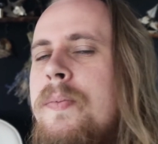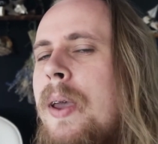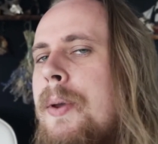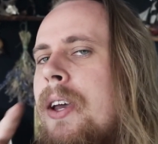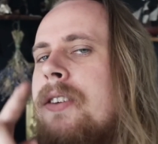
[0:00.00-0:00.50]

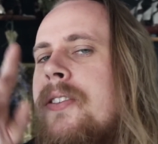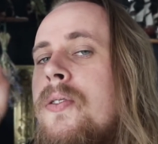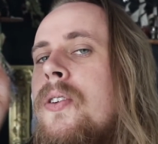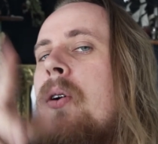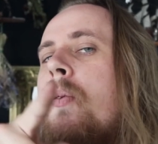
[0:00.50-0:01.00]
Maybe as you
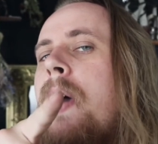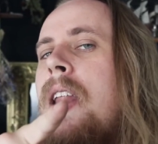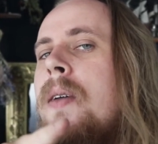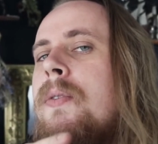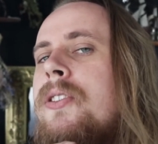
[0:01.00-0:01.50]
know, my
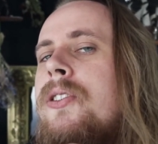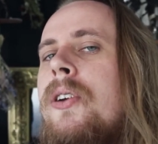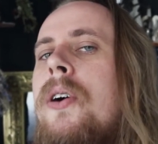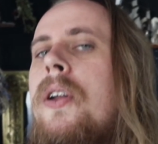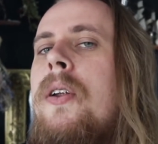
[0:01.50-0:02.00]
name is
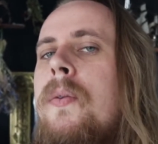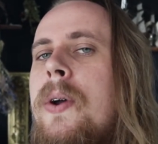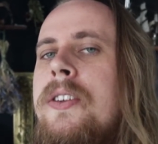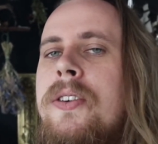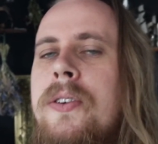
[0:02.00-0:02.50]
Sean
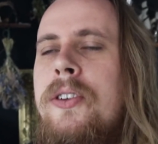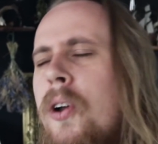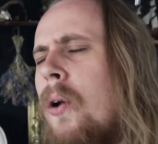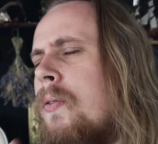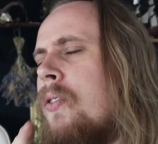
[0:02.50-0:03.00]
Winter,
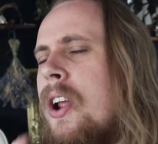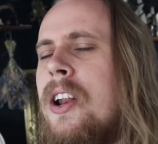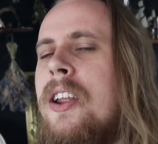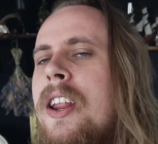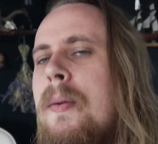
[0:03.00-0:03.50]
your
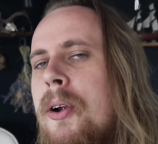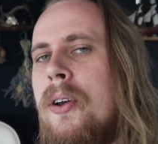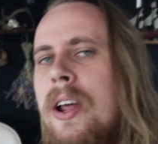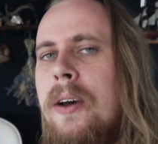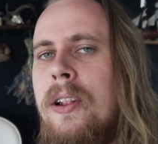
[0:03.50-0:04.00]
friendly
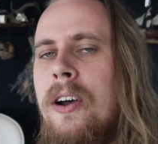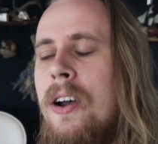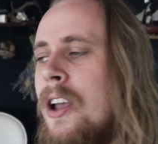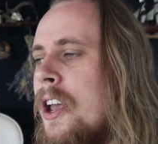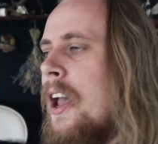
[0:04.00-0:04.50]
neighborhood outlaw,